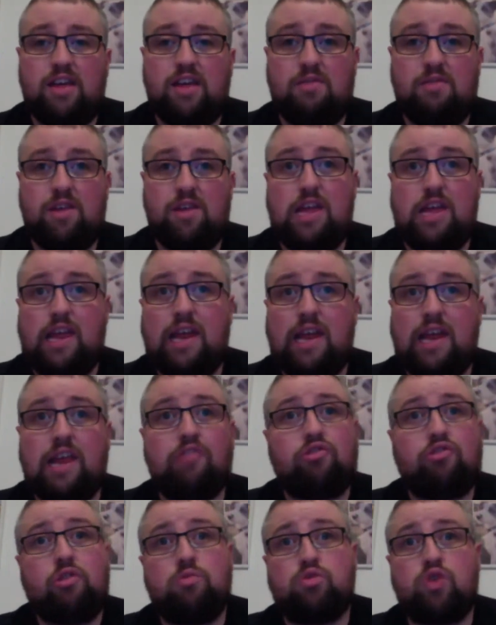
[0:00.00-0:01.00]
he
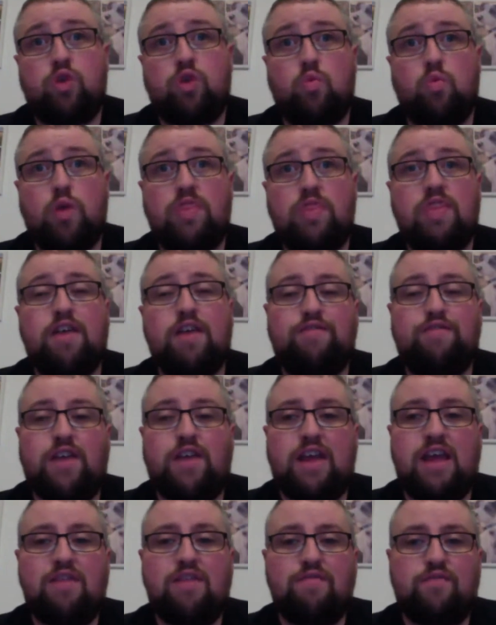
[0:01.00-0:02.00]
literally was going to win that fight
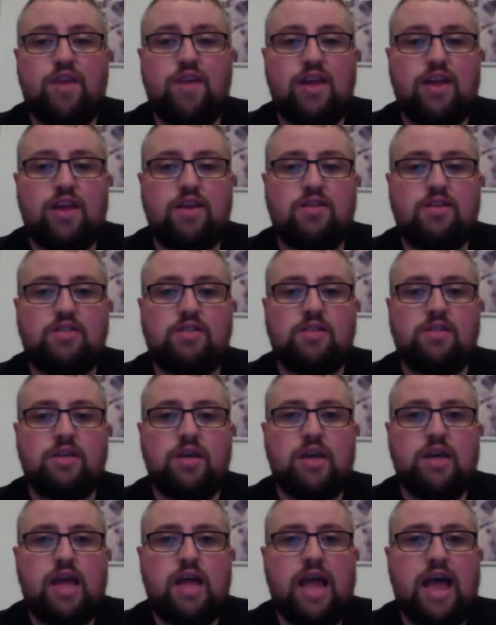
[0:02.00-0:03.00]
in Vegas,
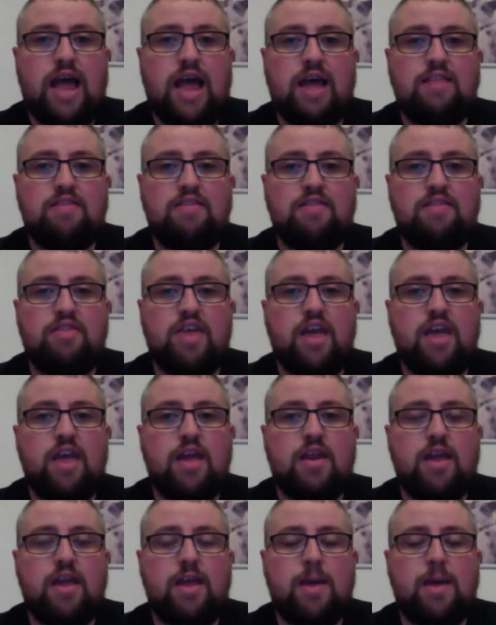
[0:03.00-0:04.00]
and then,
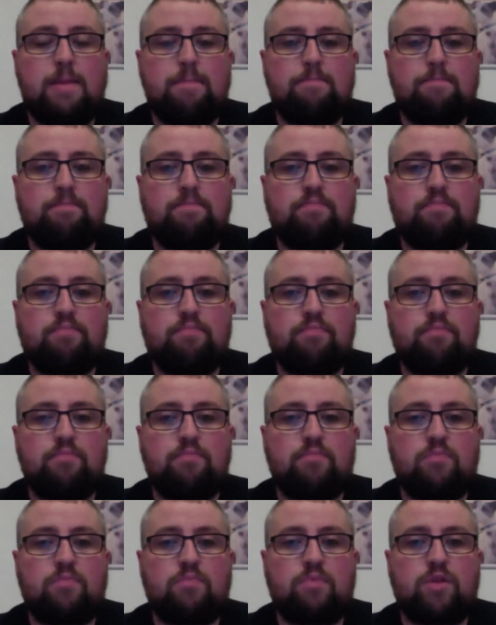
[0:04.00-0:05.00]

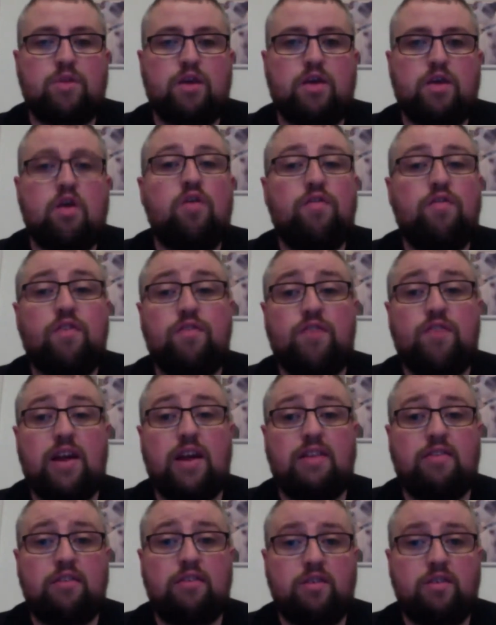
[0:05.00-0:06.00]
in fact,
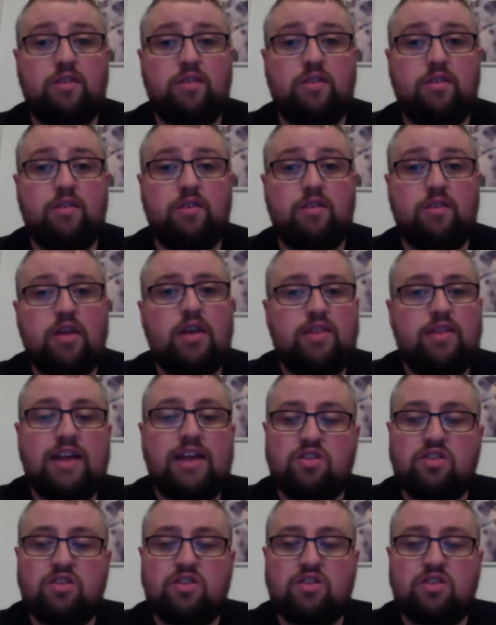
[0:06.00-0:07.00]

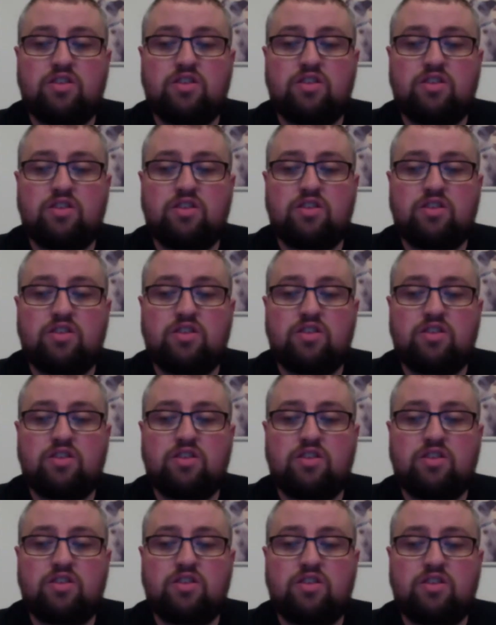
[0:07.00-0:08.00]
the Alex Garcia fight, I totally
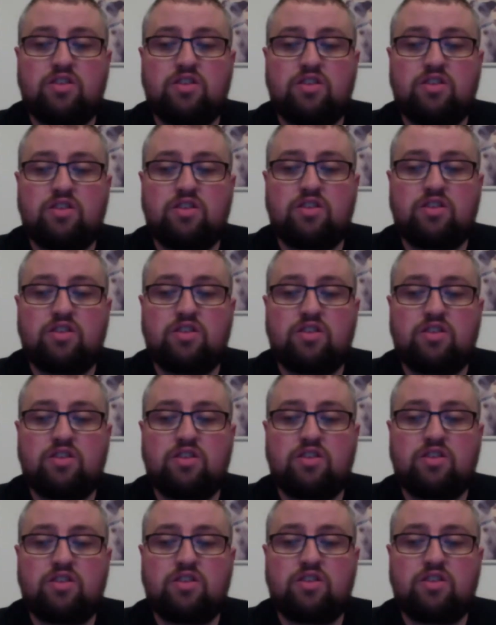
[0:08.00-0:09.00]
forgot about that when he fought back
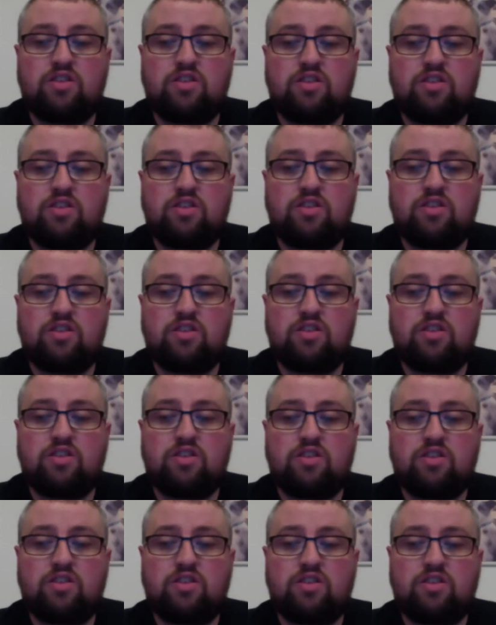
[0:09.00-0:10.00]
in June. He
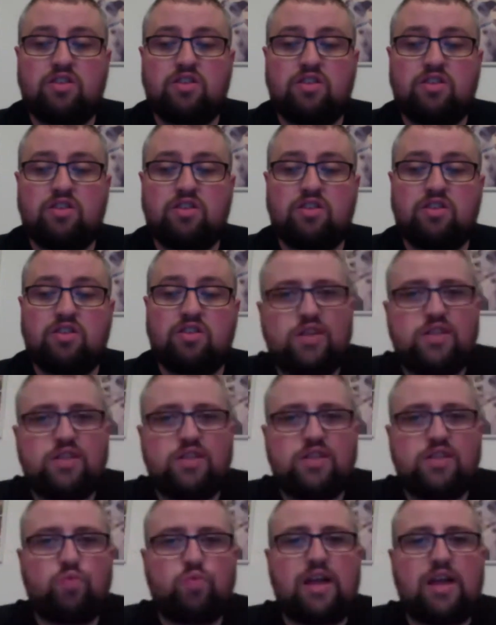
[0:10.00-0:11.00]
fought a kind of lackluster
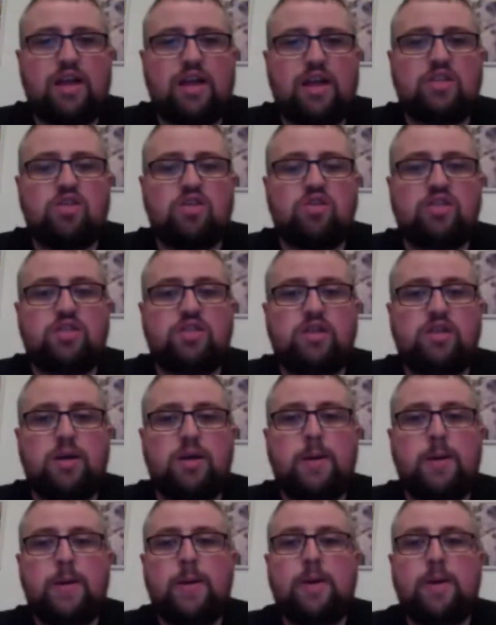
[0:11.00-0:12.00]
decision with Alex
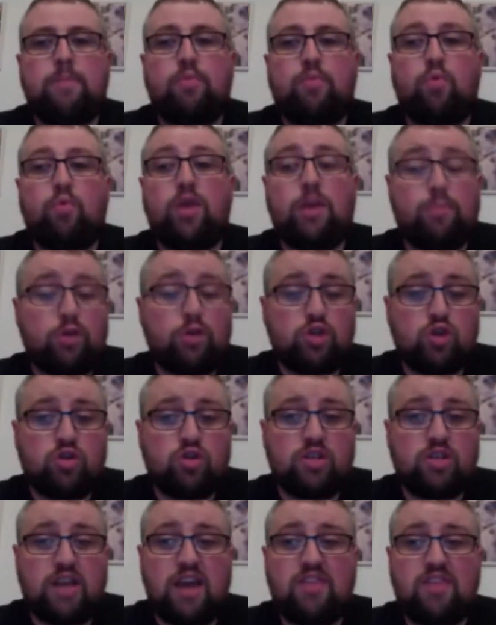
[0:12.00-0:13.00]
Garcia, but when he puts it all
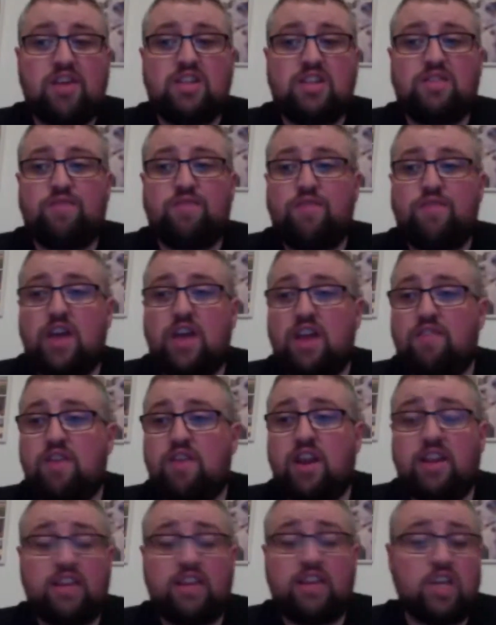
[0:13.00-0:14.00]
together, he's a
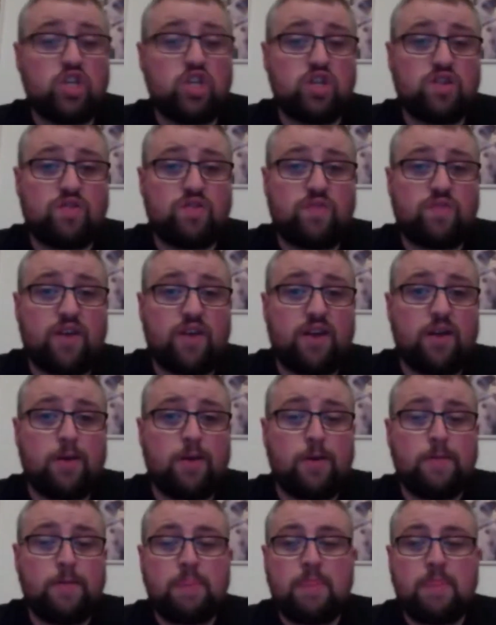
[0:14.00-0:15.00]
very dangerous fighter,
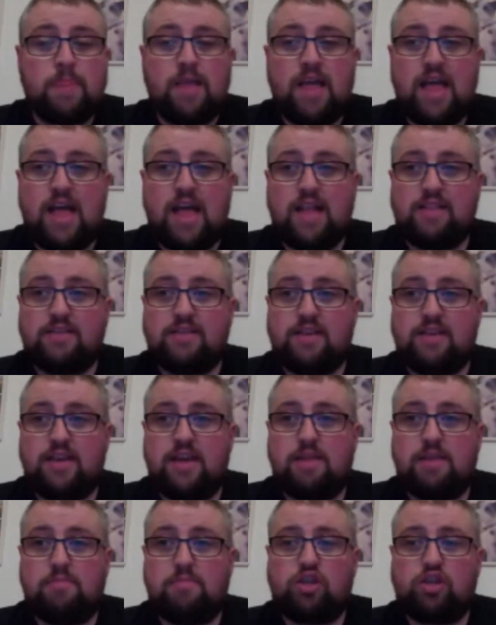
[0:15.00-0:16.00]
and
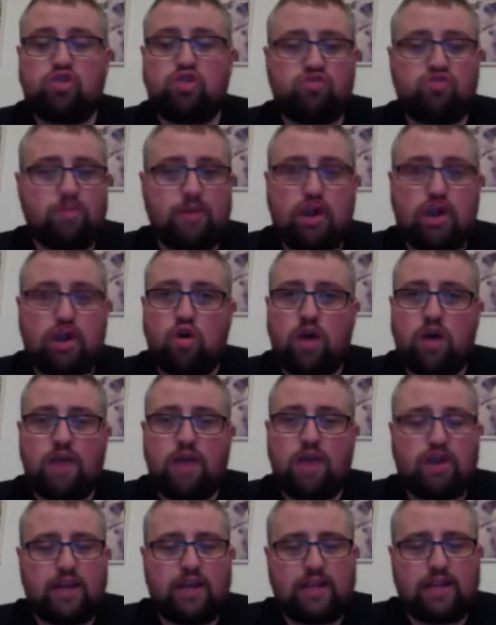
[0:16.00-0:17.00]
extremely long. If he
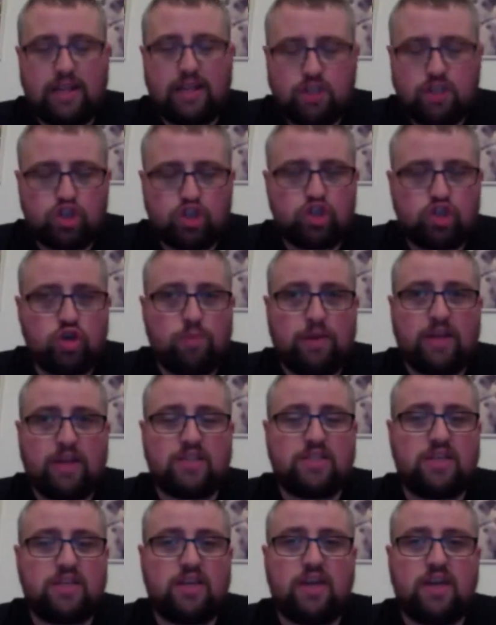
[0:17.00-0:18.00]
clinches you up against the
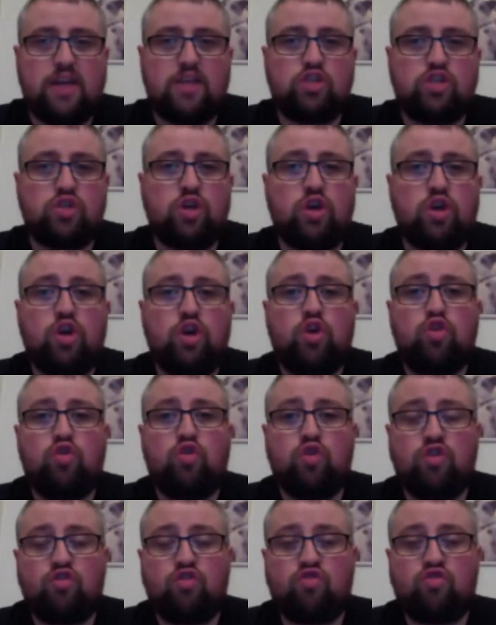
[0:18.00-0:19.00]
cage, you're
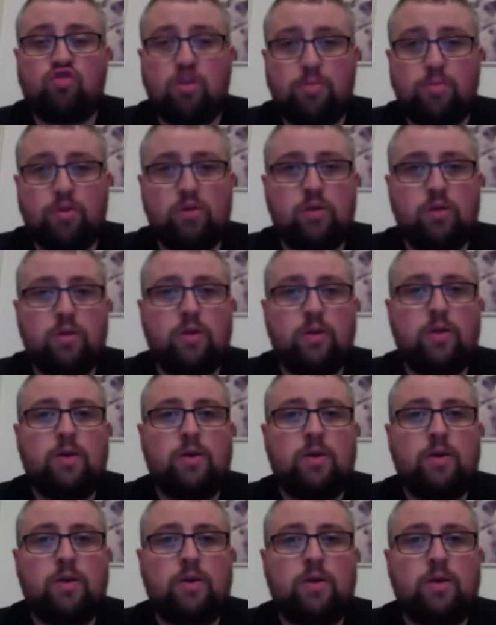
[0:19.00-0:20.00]
in trouble.
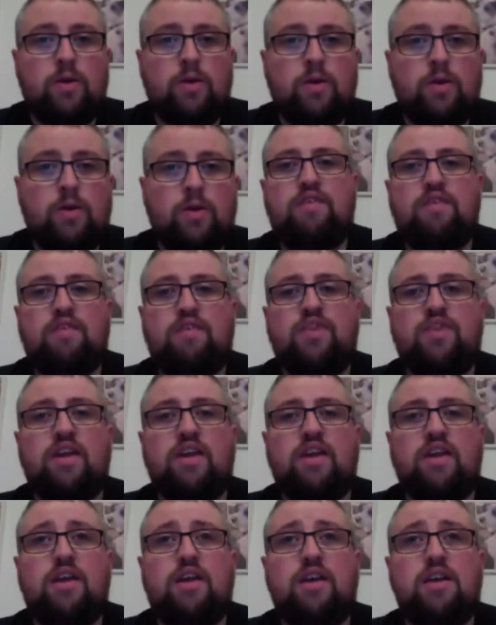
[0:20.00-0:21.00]
I think
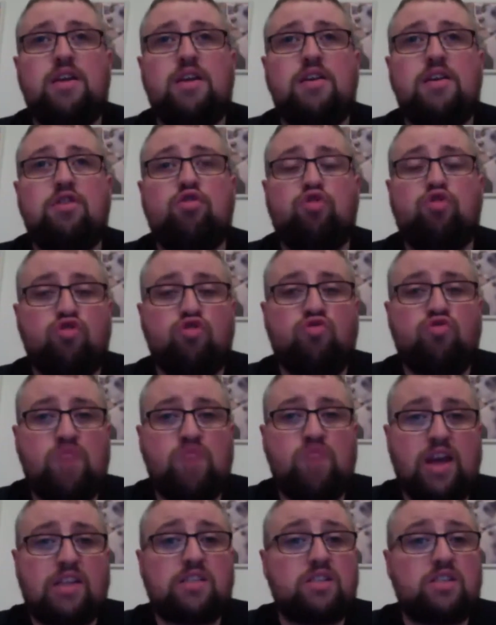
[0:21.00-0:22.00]
good
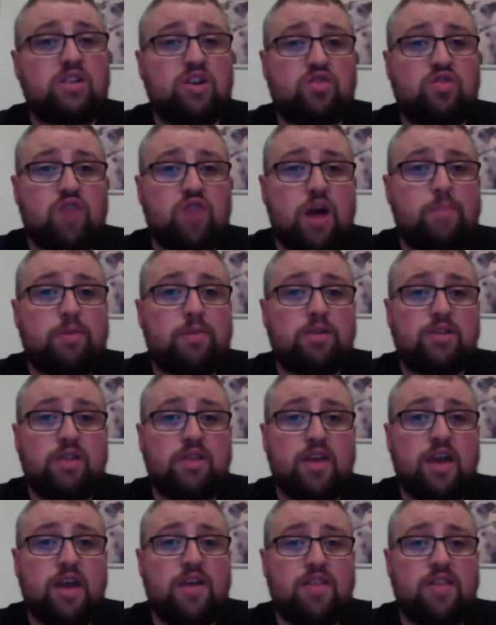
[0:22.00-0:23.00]
wrestlers and grapplers
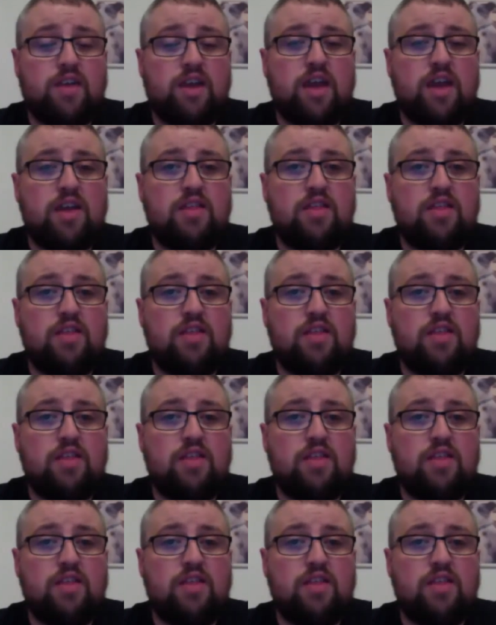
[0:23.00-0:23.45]
are the kind of